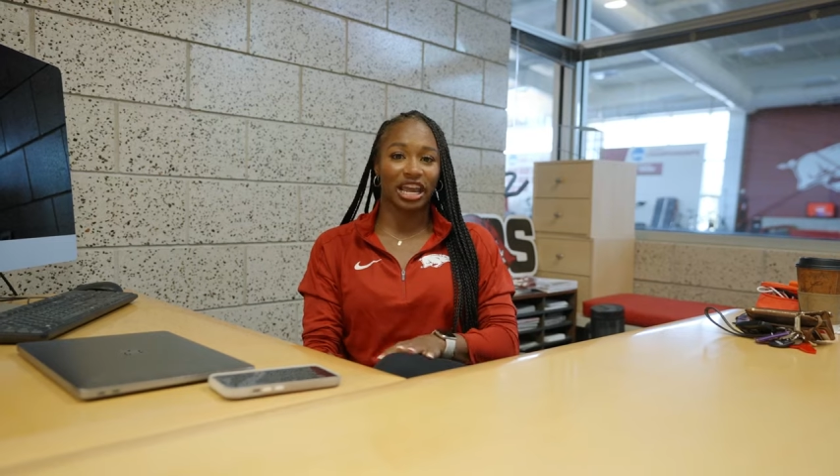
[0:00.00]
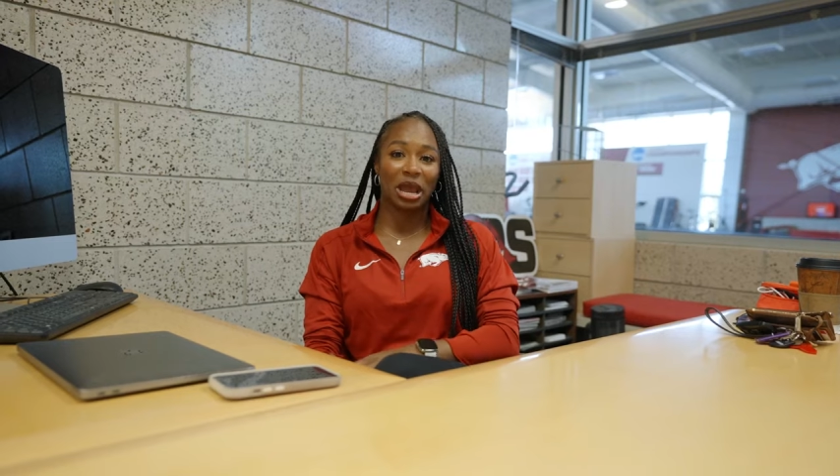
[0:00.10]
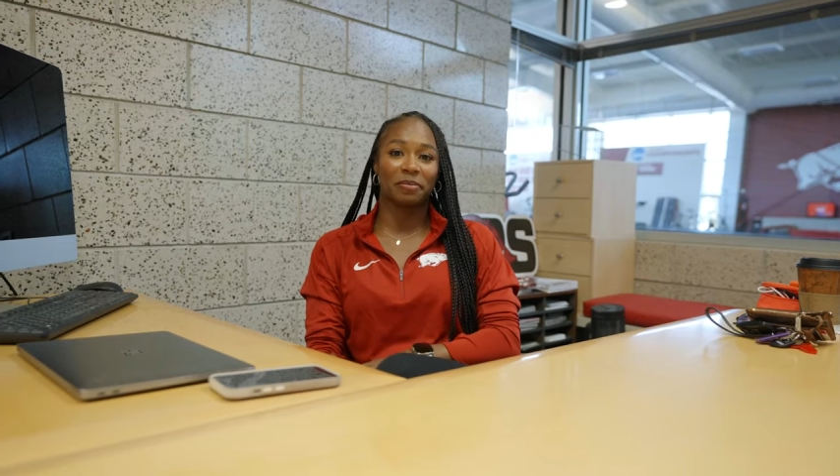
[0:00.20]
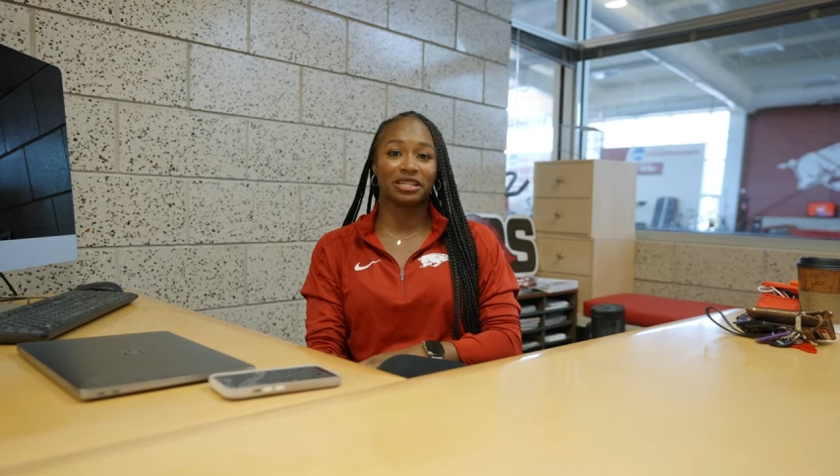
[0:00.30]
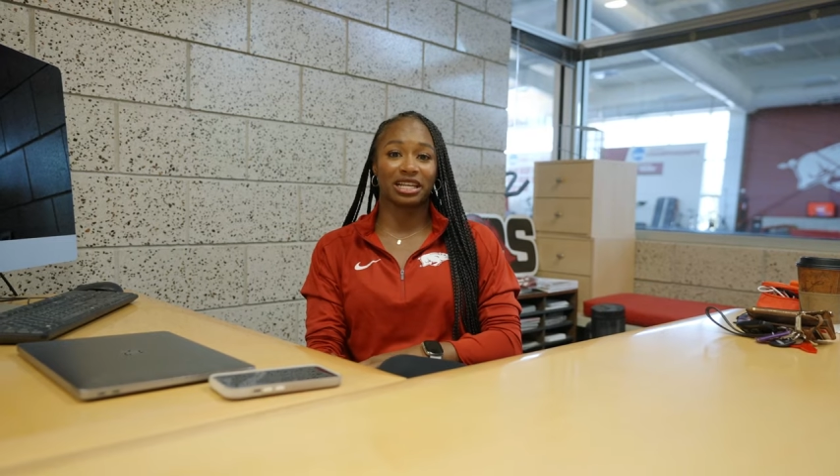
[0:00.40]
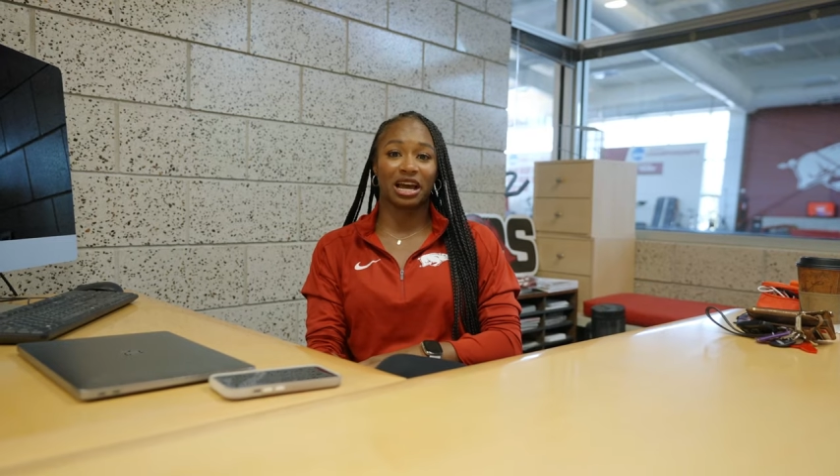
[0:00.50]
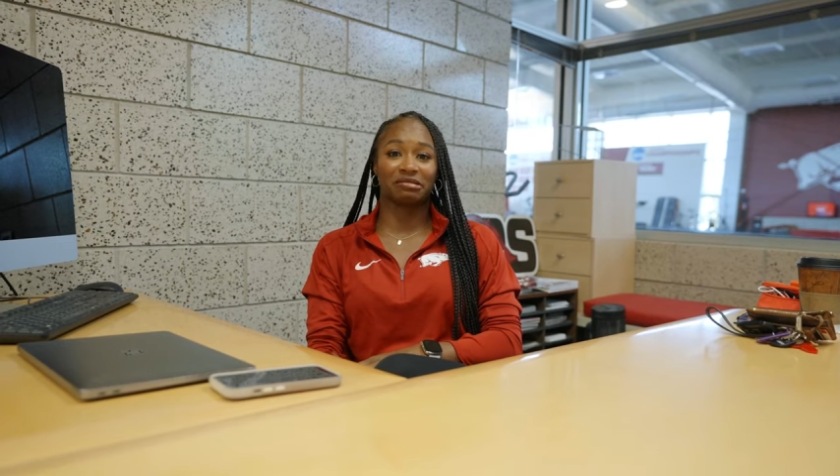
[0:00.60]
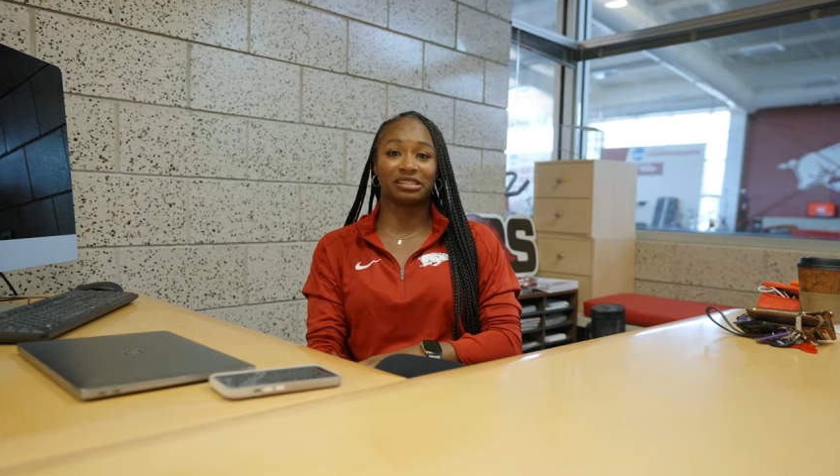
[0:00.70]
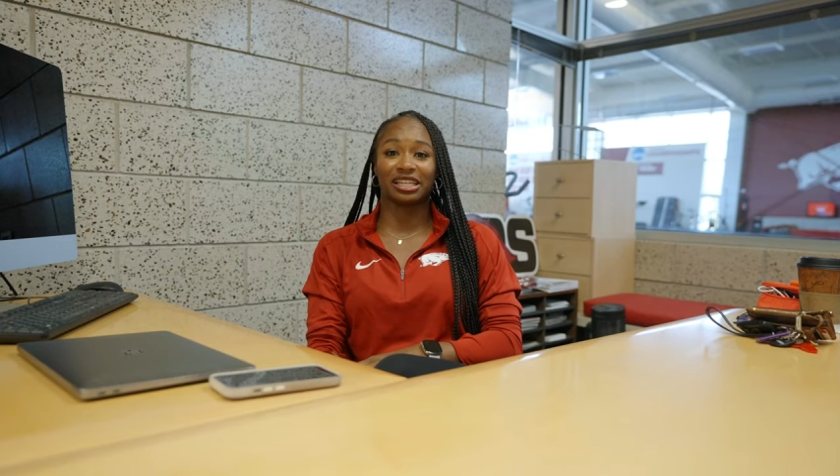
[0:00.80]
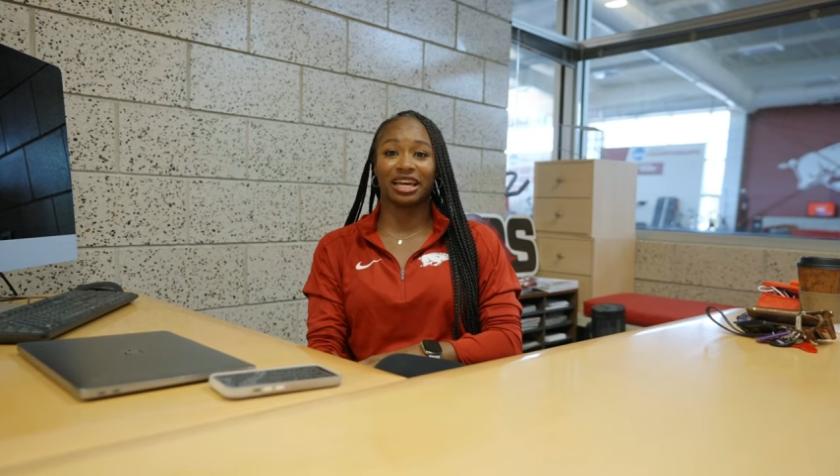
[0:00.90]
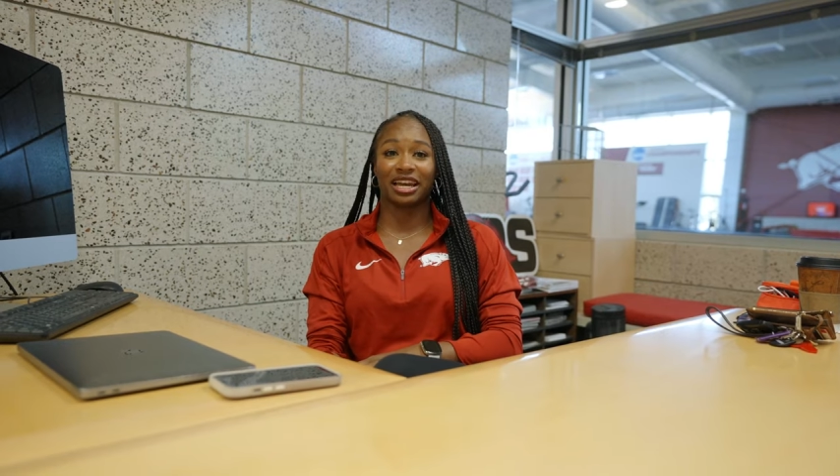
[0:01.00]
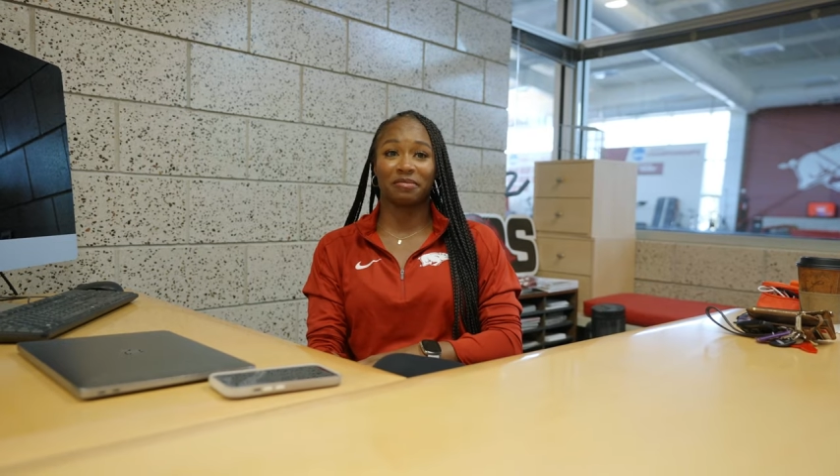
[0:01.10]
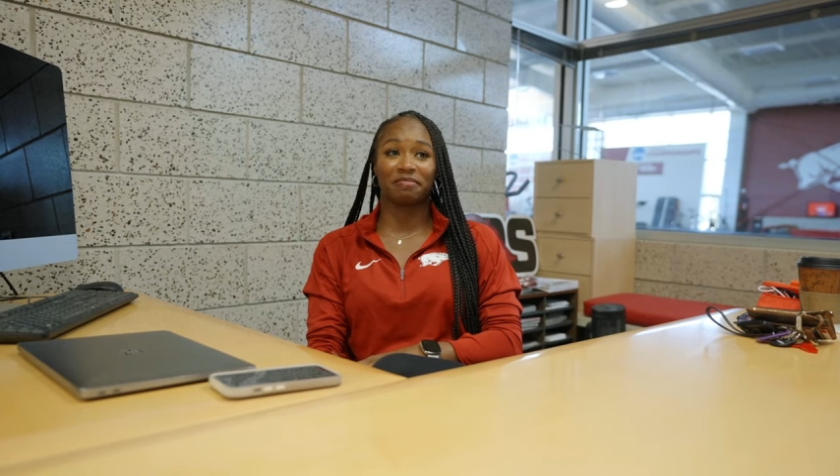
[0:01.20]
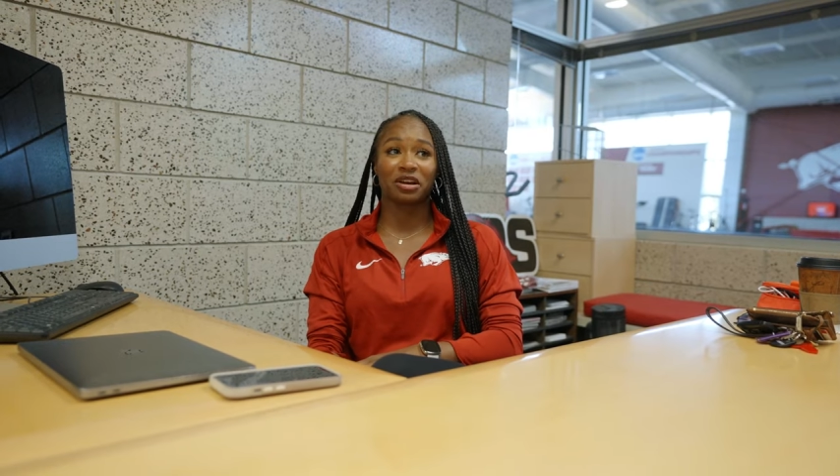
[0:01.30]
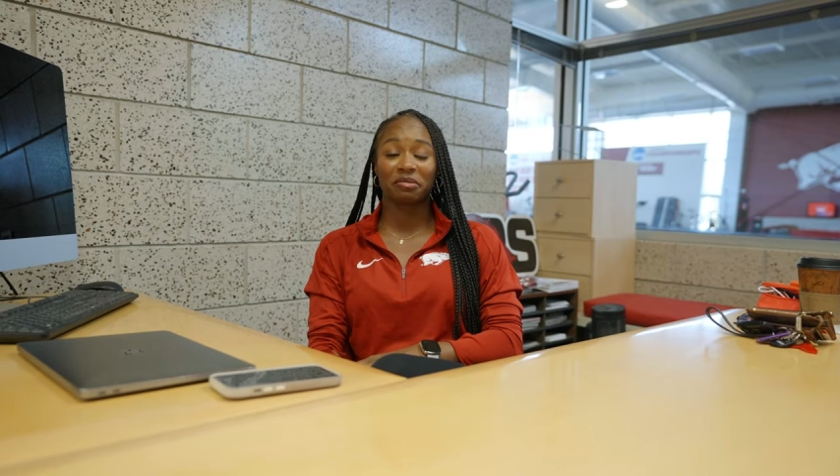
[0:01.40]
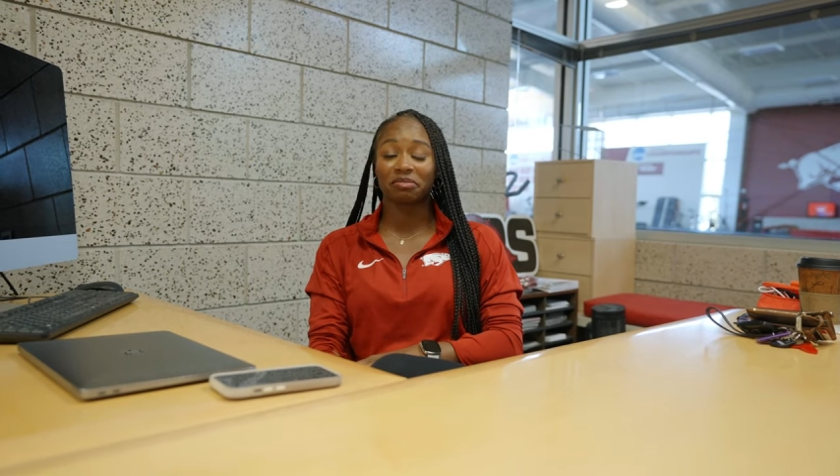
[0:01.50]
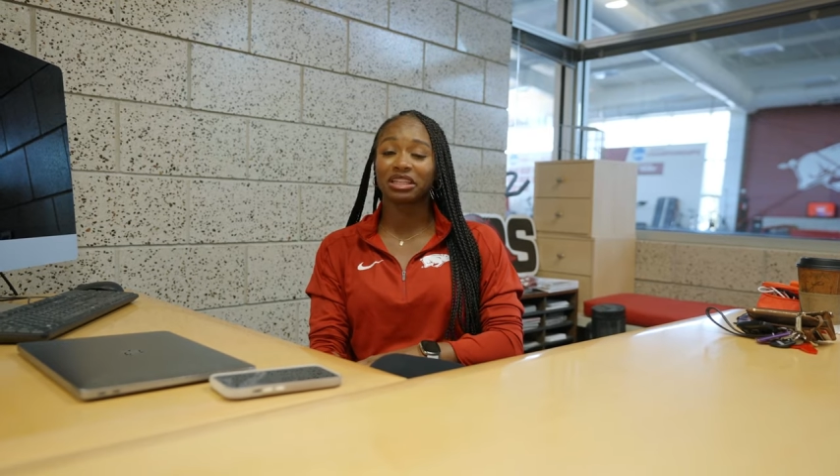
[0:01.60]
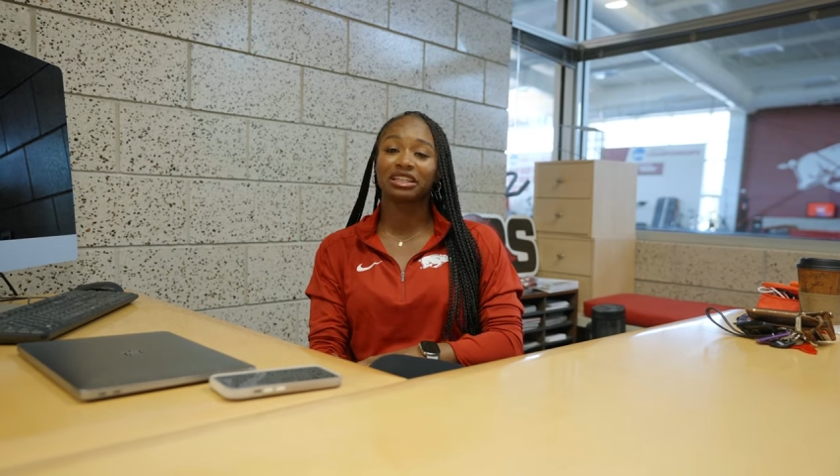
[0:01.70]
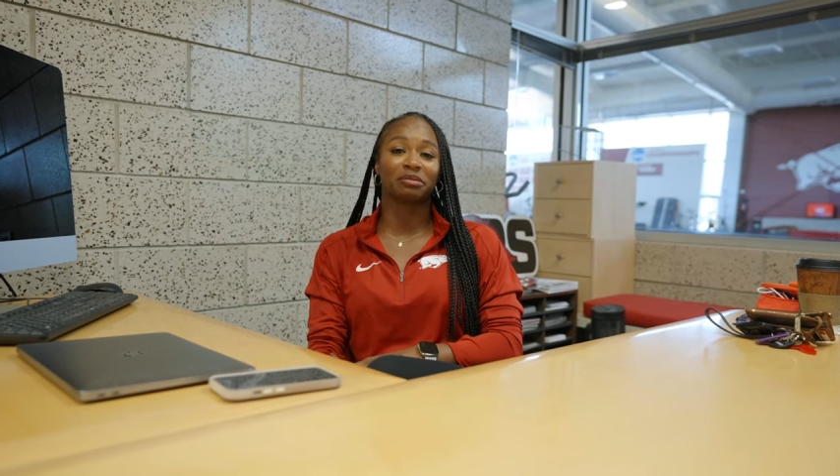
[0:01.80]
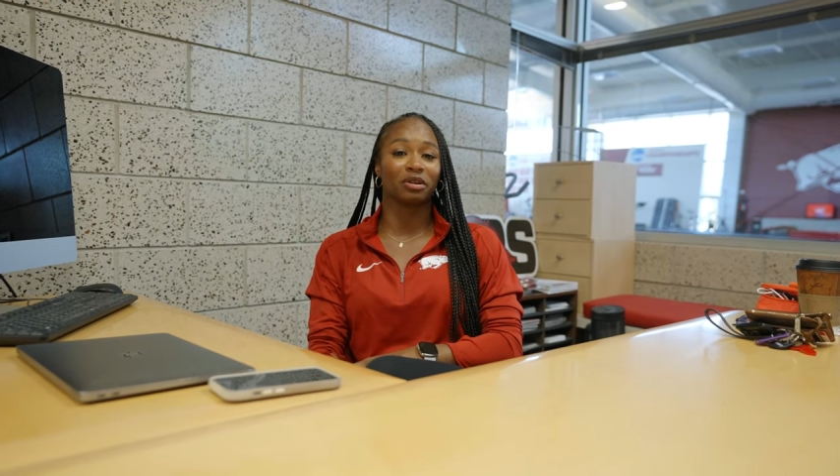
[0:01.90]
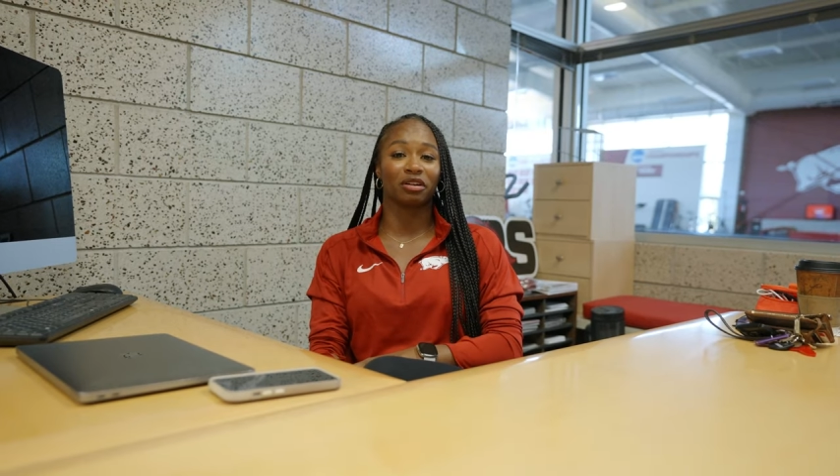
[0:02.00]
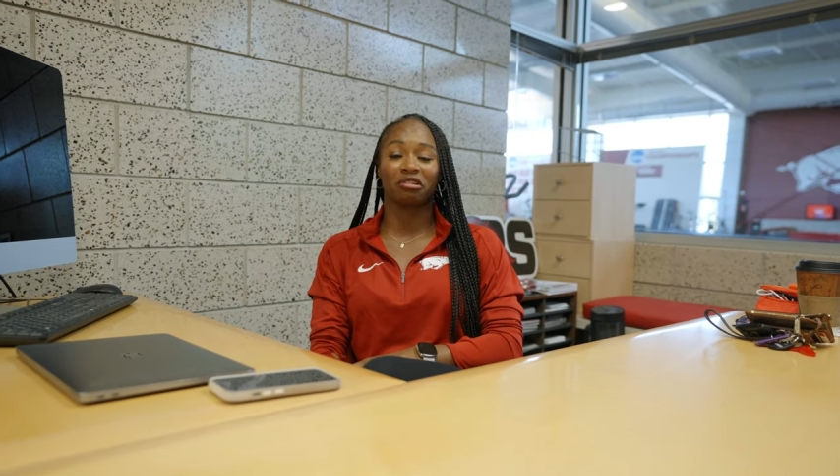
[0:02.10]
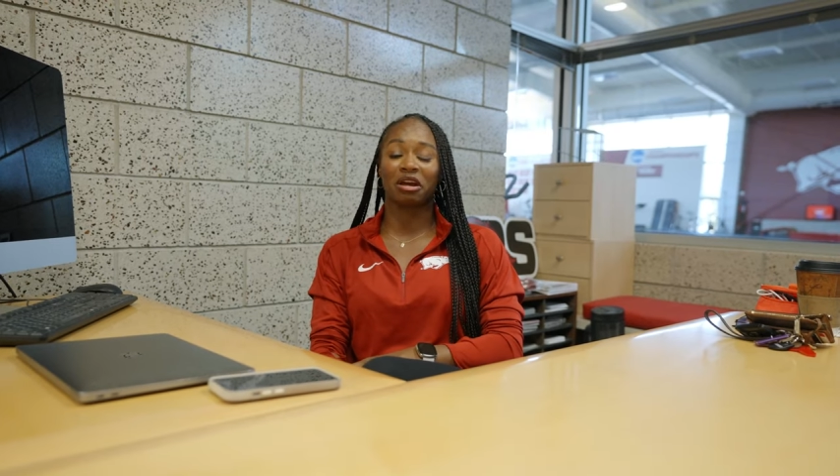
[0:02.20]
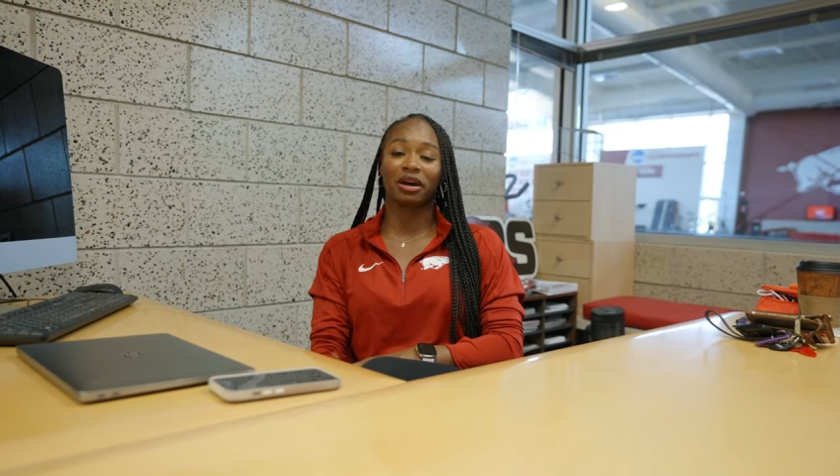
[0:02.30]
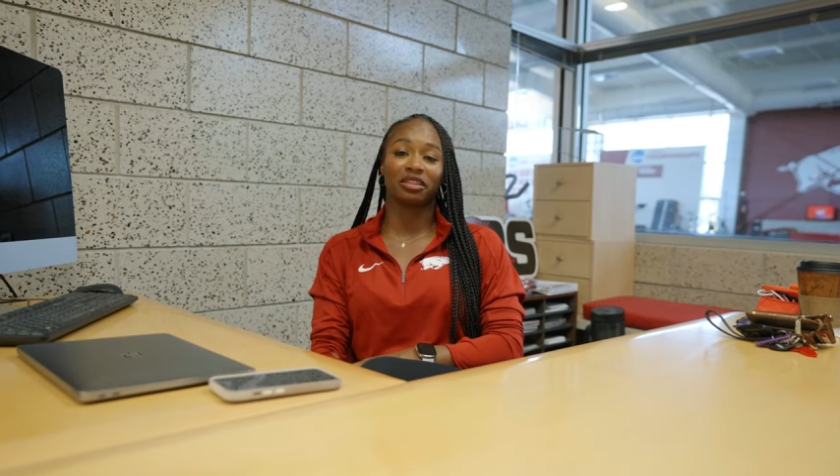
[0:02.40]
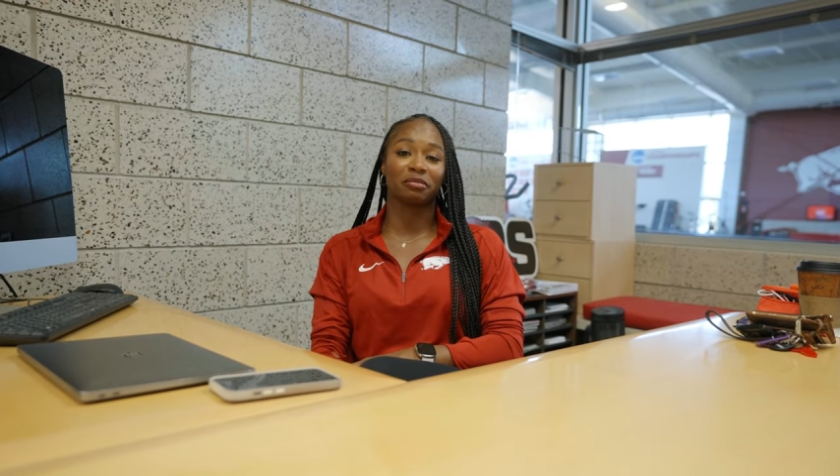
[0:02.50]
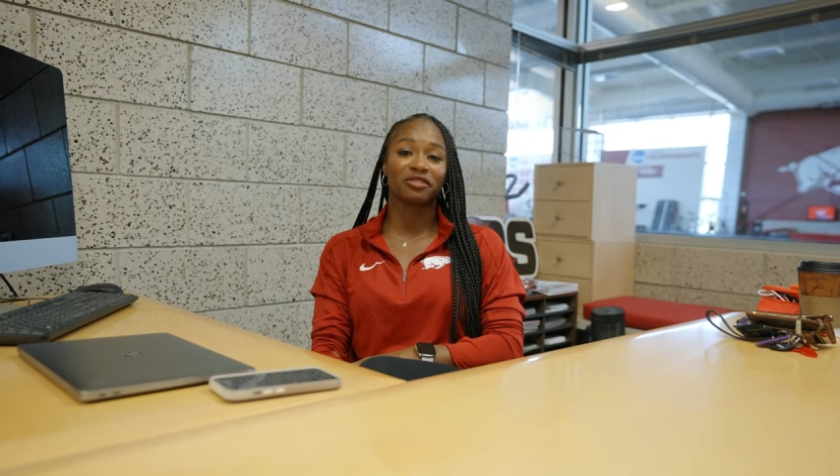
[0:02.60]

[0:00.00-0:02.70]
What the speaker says: campus, I was like completely blown away by the